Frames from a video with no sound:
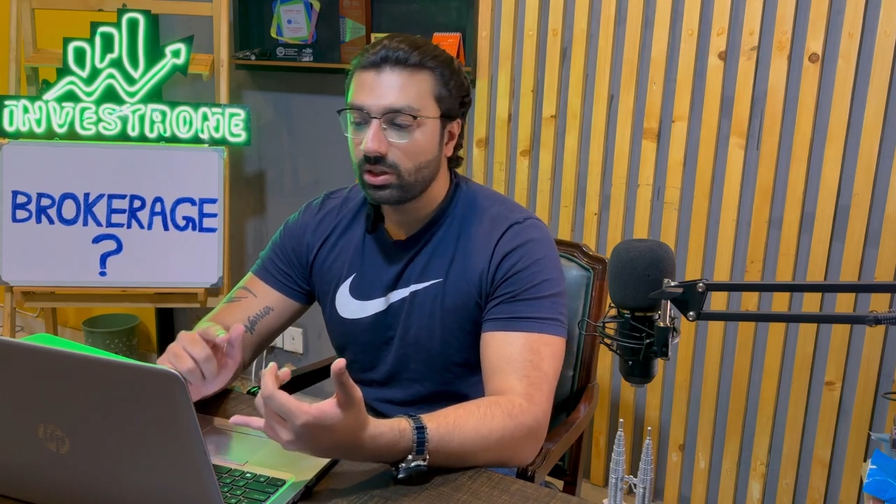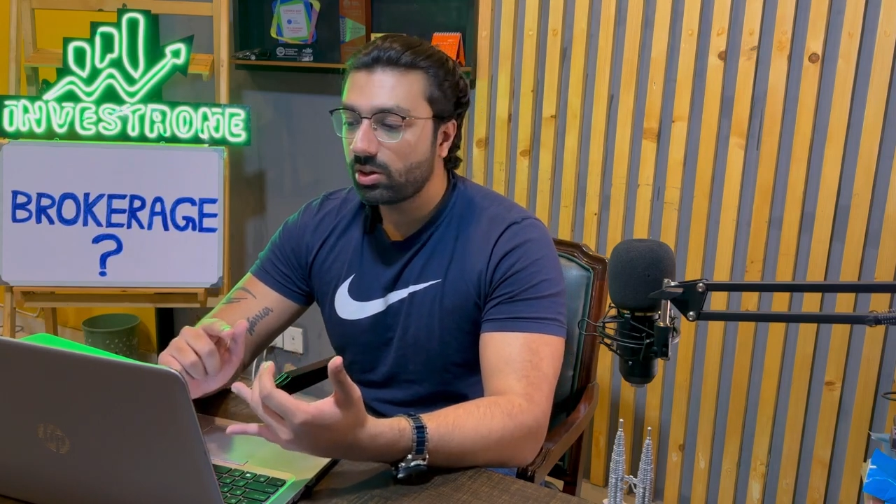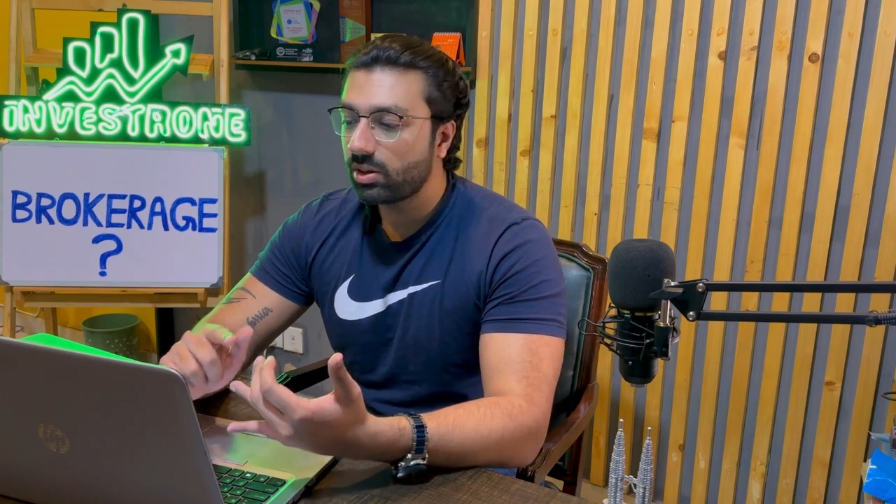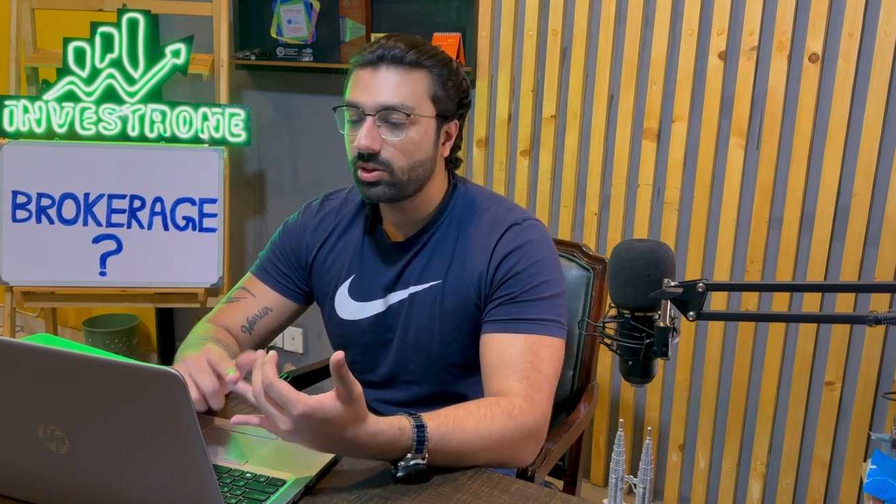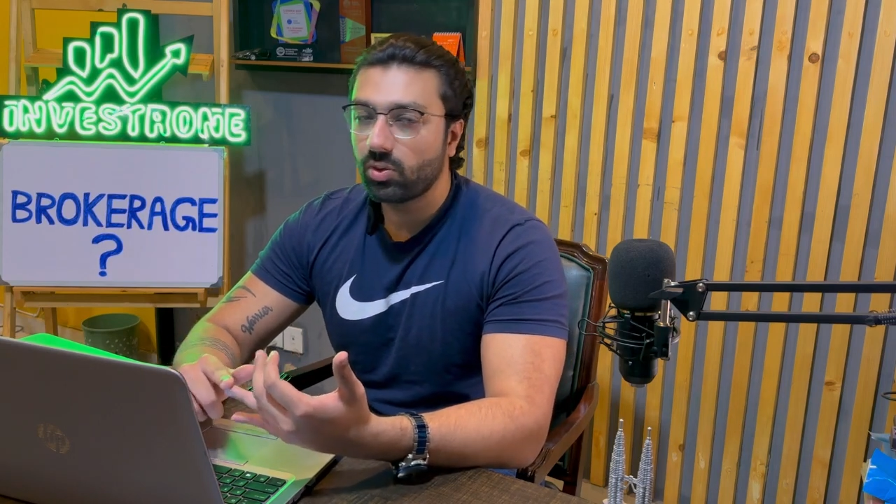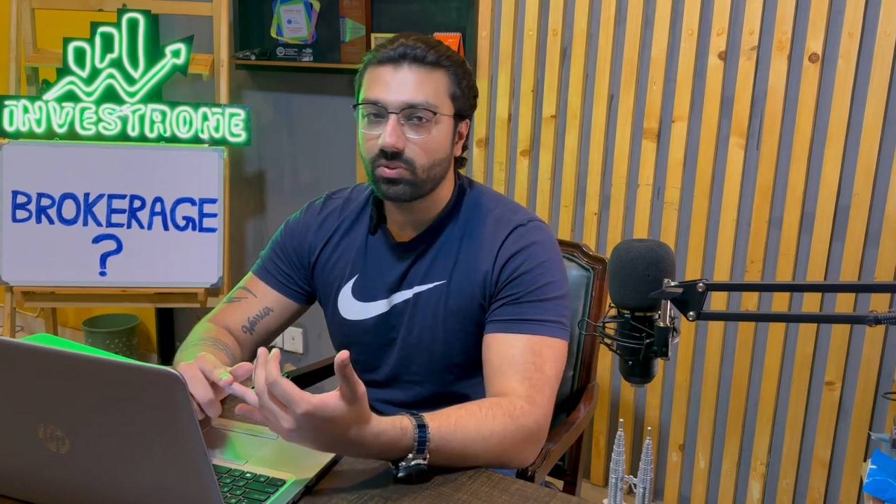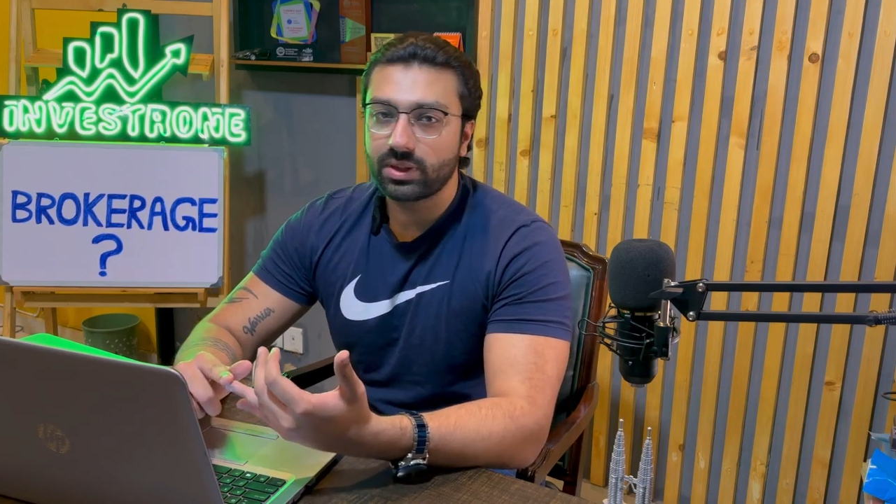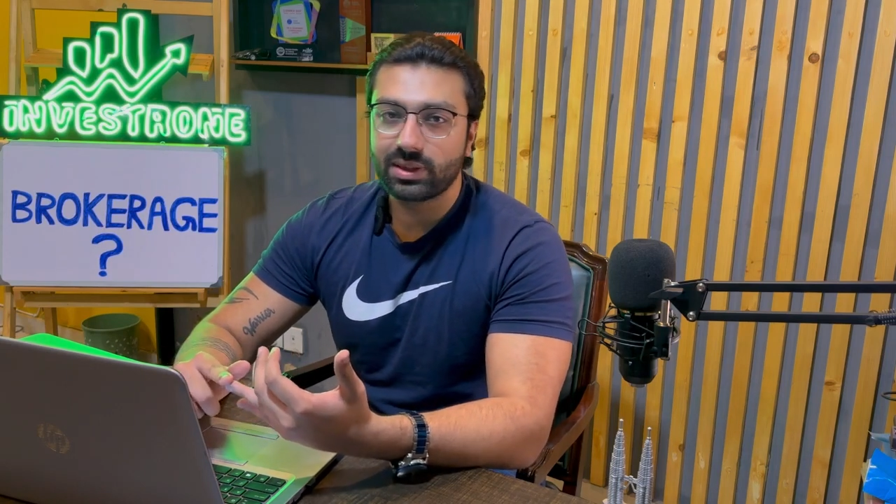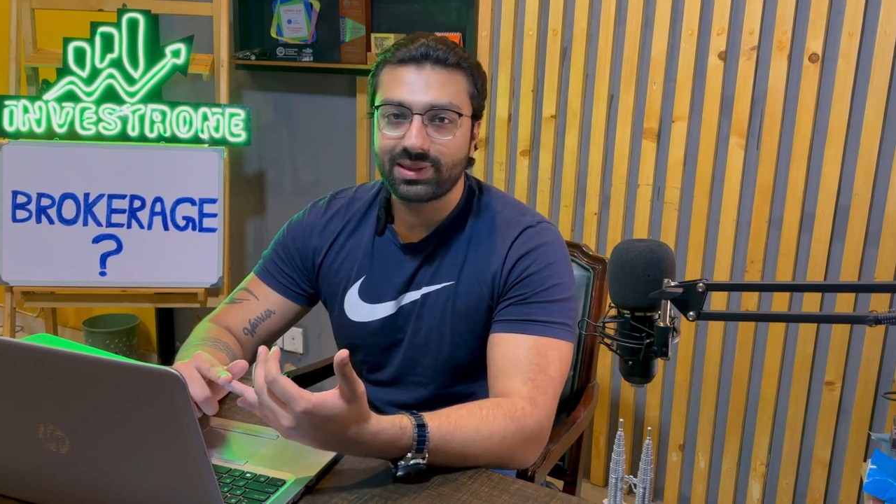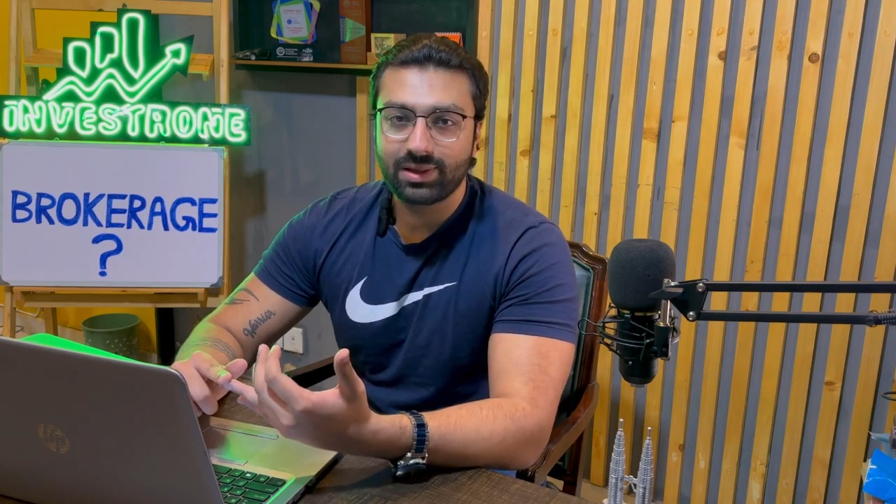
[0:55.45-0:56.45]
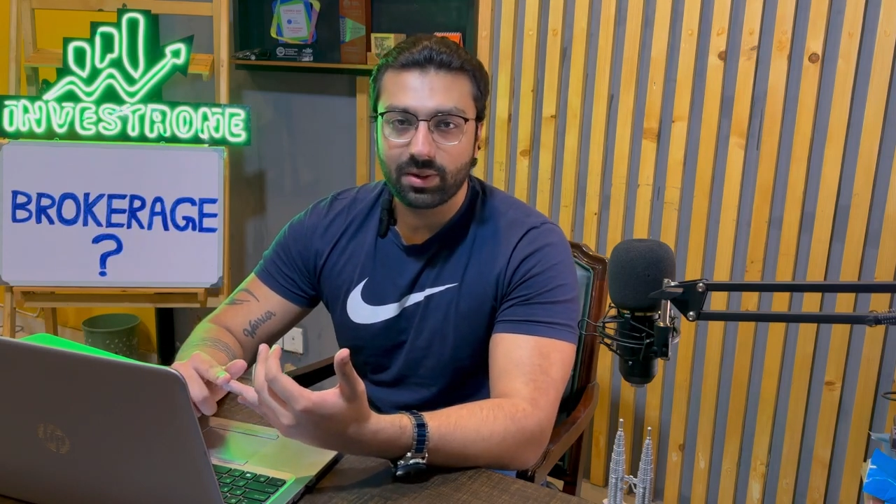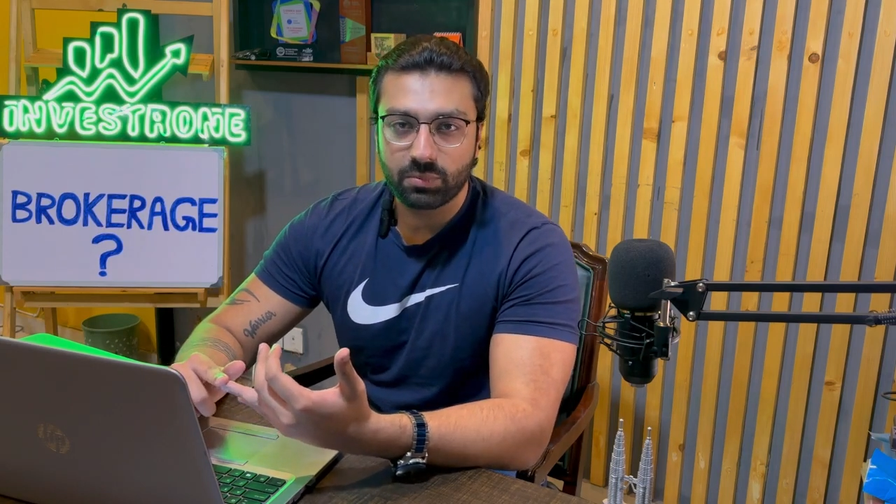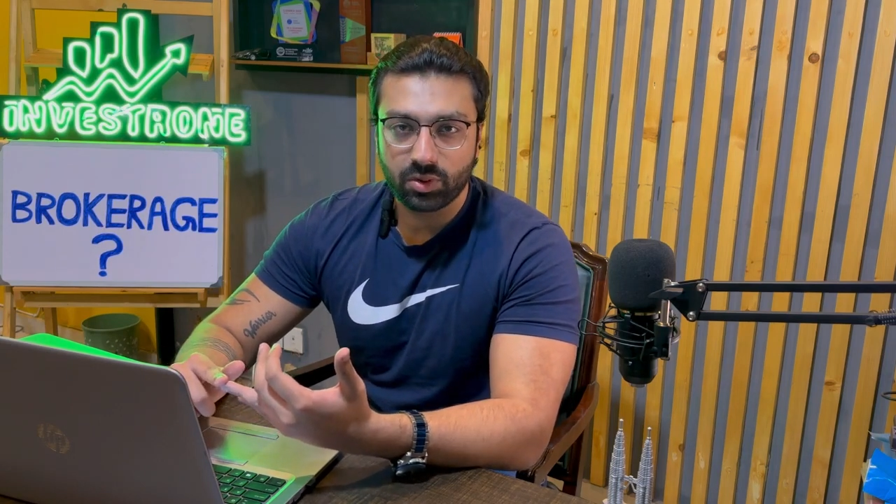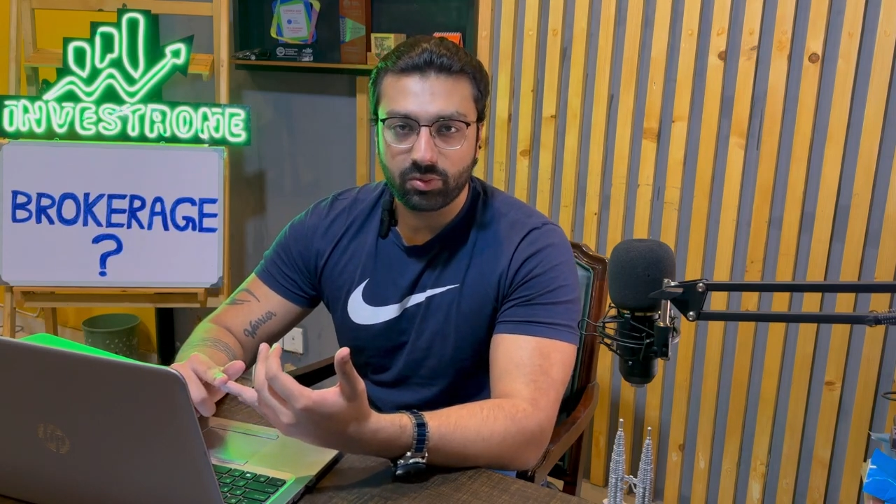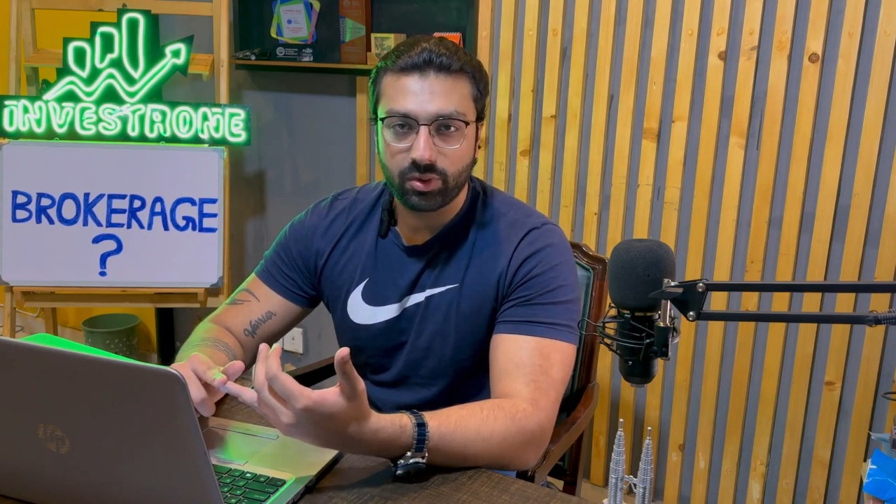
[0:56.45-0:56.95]
you can go with
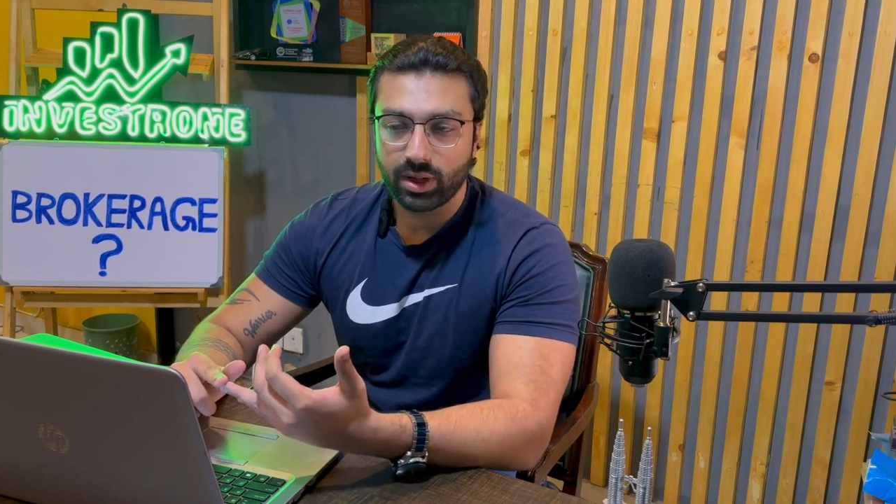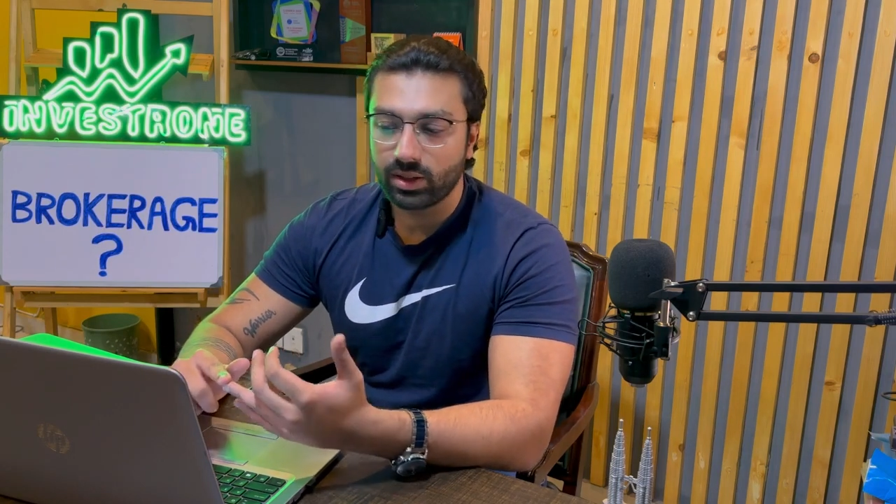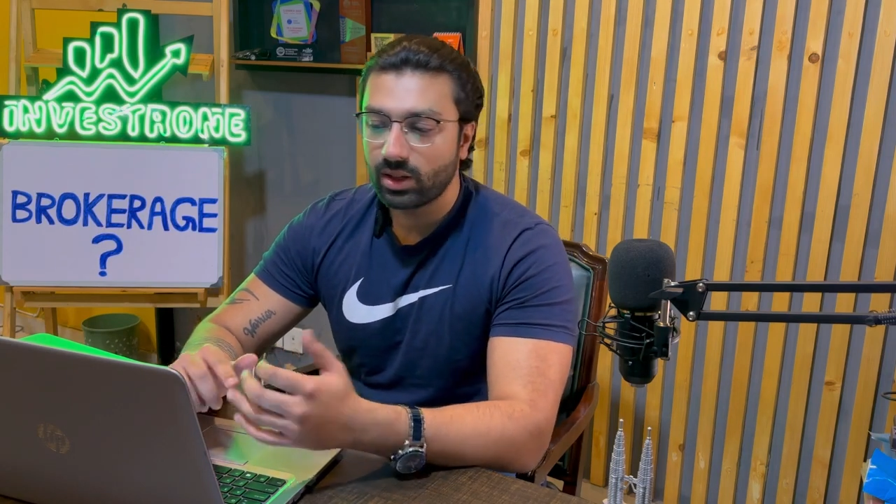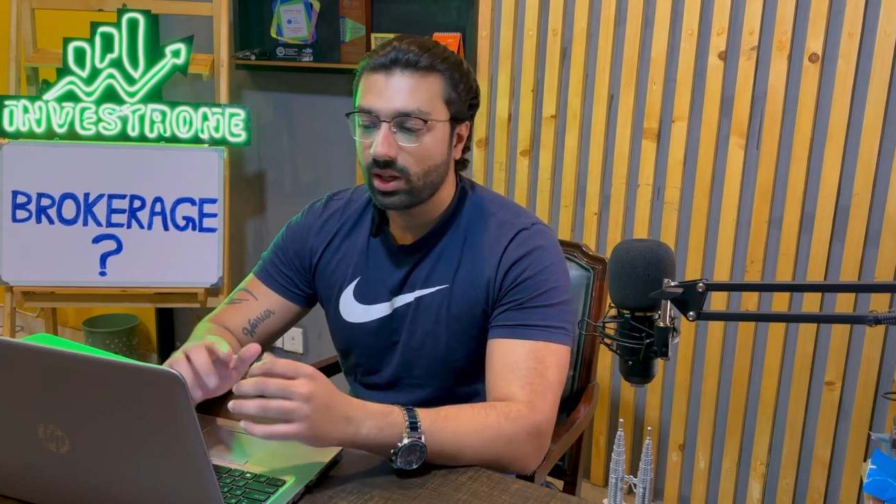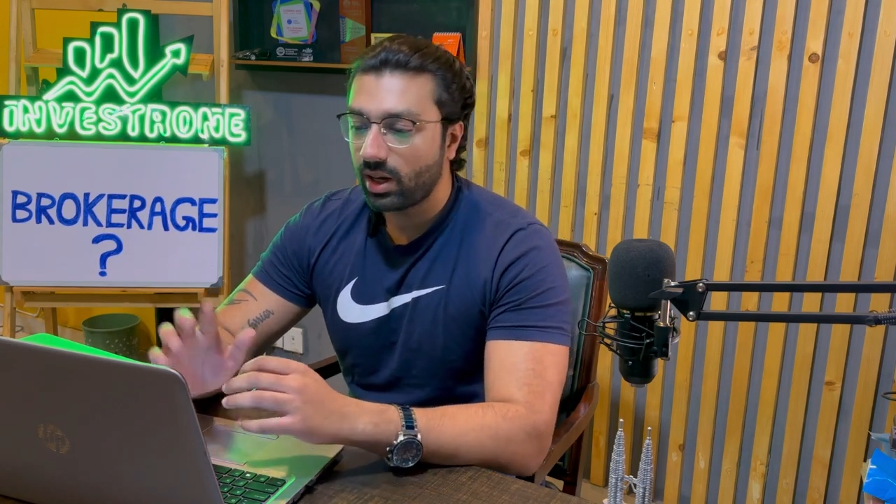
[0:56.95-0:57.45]
crypto trading,